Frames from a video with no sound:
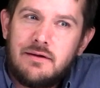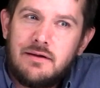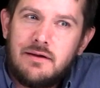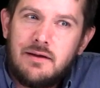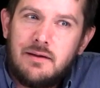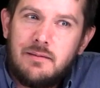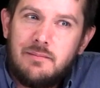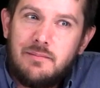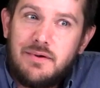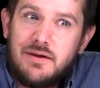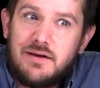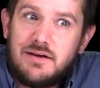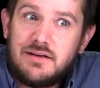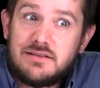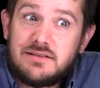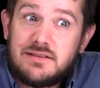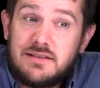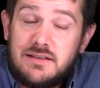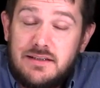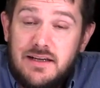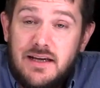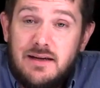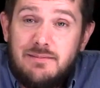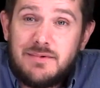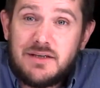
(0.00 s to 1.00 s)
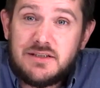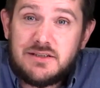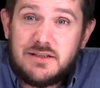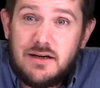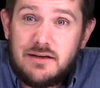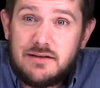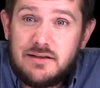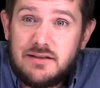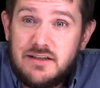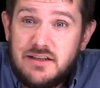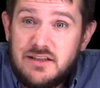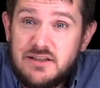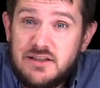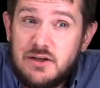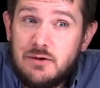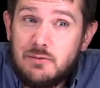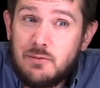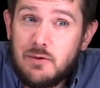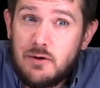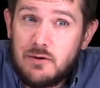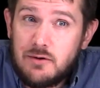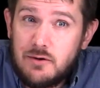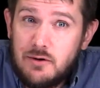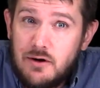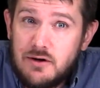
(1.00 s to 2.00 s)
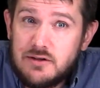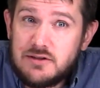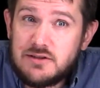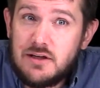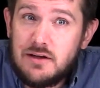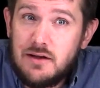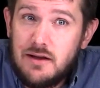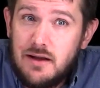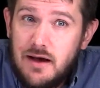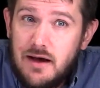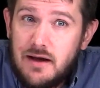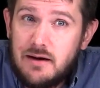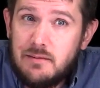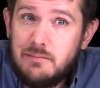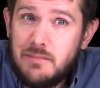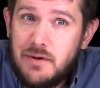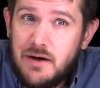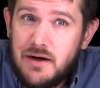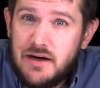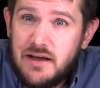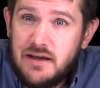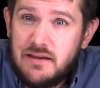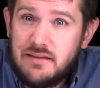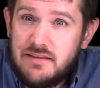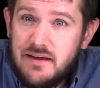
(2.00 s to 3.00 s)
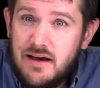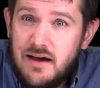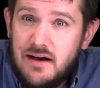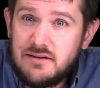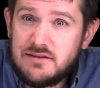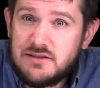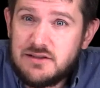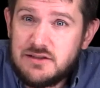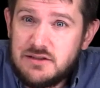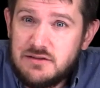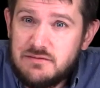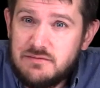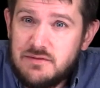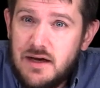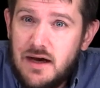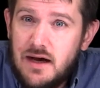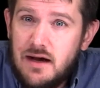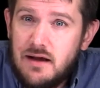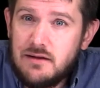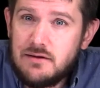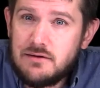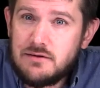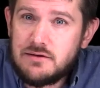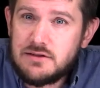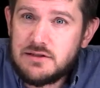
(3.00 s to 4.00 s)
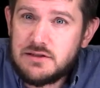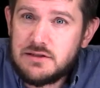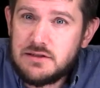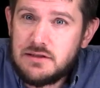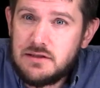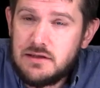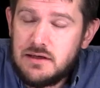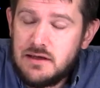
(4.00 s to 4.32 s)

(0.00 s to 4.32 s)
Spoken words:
Because to take my child to Disney World costs a lot of money, thousands of dollars.